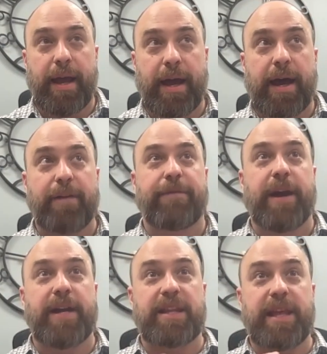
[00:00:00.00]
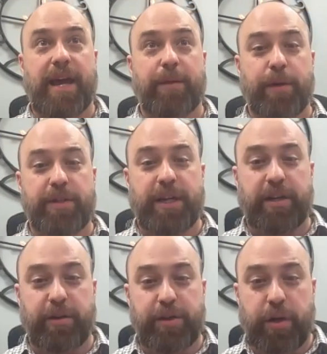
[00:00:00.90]
I find that
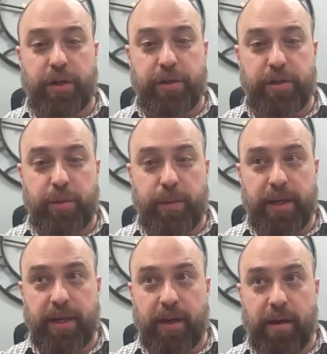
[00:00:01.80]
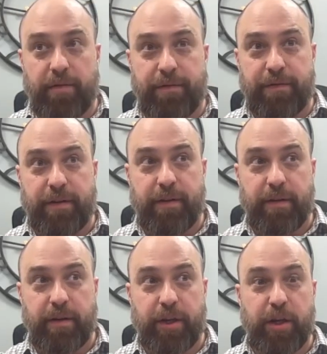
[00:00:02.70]
particular structure to be of
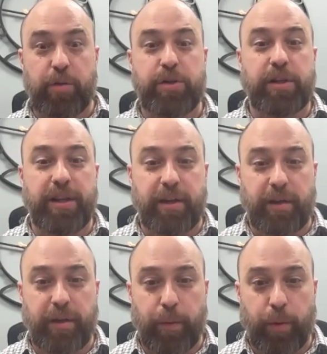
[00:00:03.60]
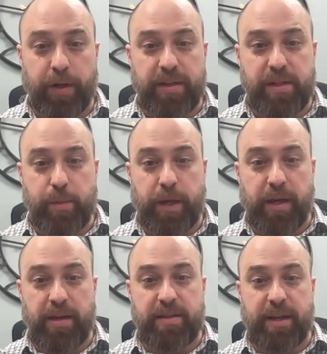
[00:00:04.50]
huge clinical importance
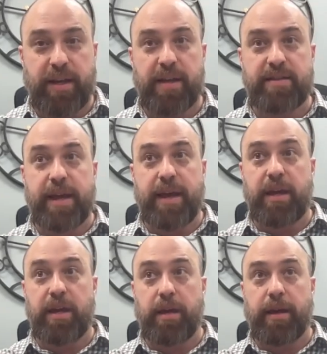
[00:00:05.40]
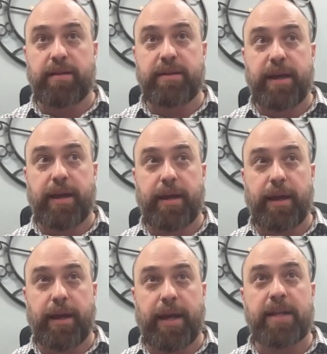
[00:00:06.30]
because it is a
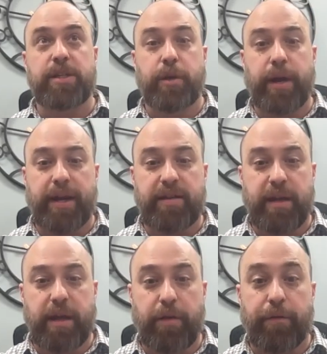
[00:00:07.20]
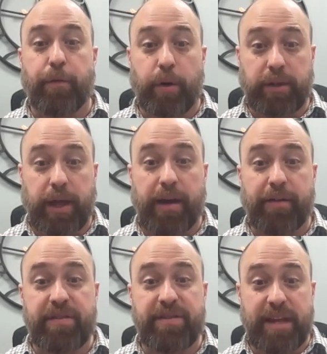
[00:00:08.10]
integrating center for a lot
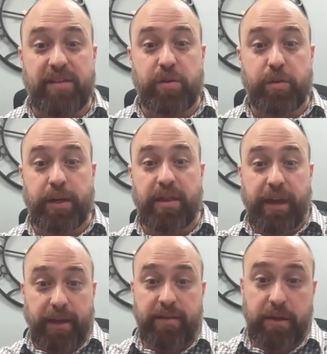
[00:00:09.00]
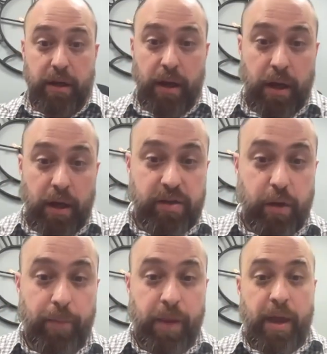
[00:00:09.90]
of sensory things.
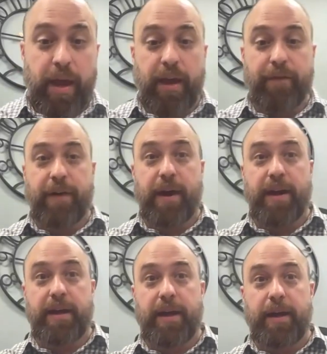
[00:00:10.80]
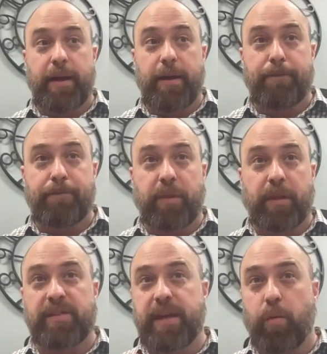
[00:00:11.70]
So if I,
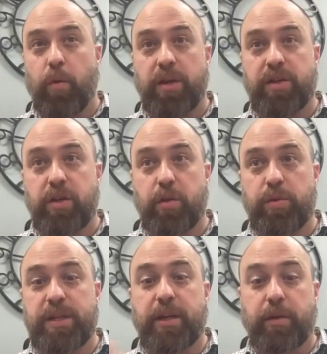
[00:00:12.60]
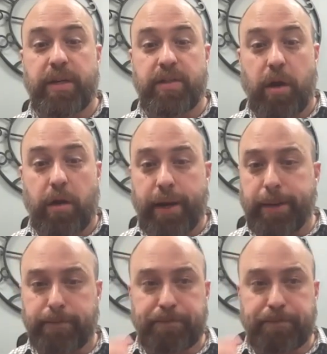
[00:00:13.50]
let's say, want to decrease heart rate,